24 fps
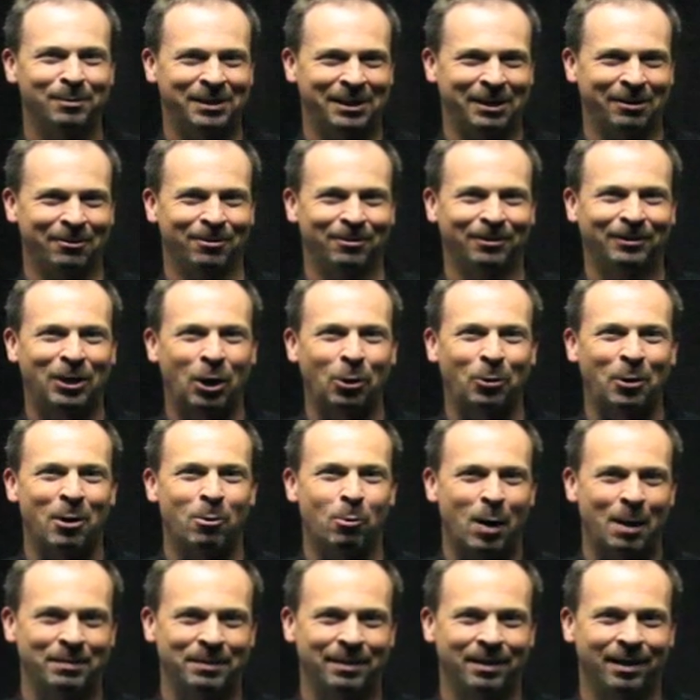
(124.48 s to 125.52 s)
material, go to our
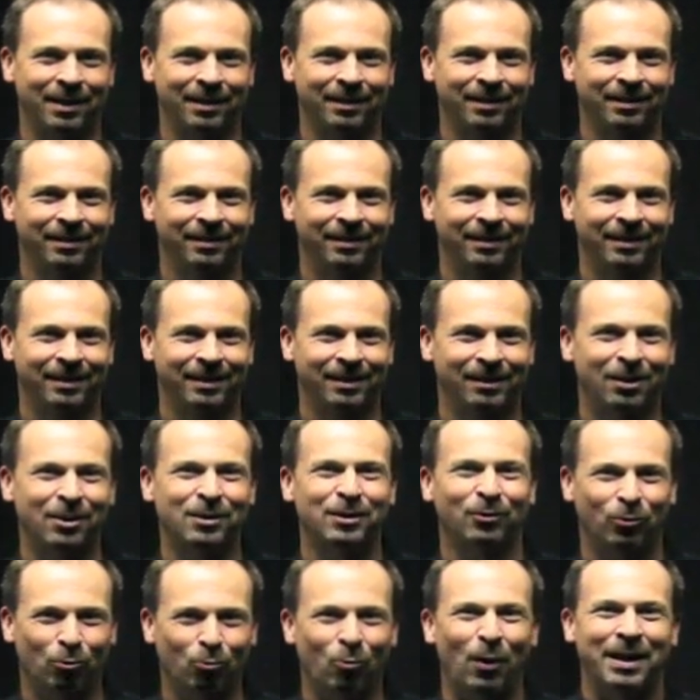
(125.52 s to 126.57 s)
website. Lots
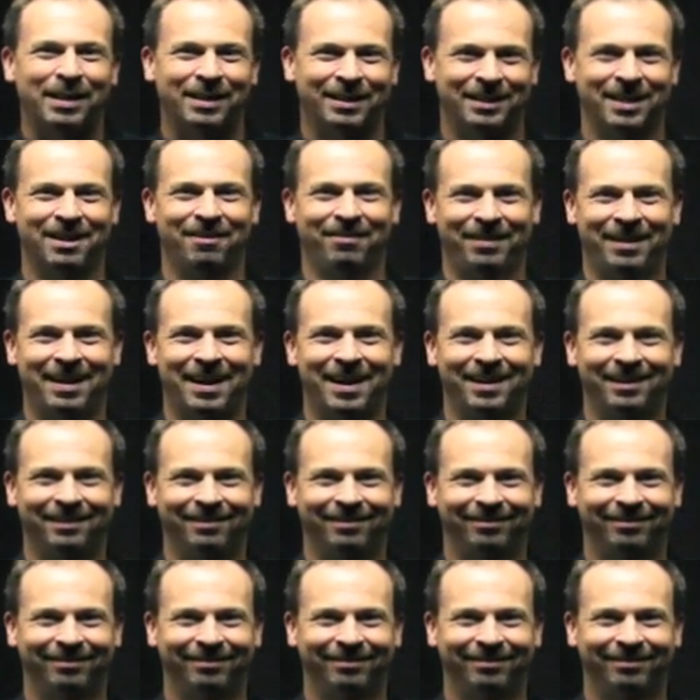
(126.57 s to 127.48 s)
of great stuff there.